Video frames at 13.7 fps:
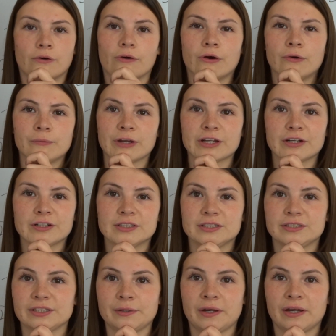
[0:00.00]
Oh, we can't
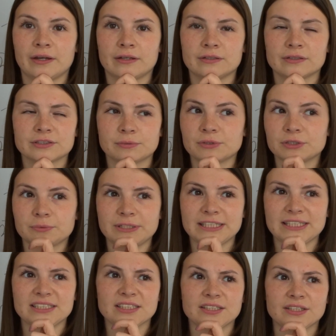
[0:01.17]
do it. So what do we
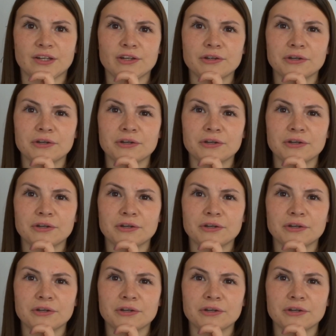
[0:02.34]
need to do?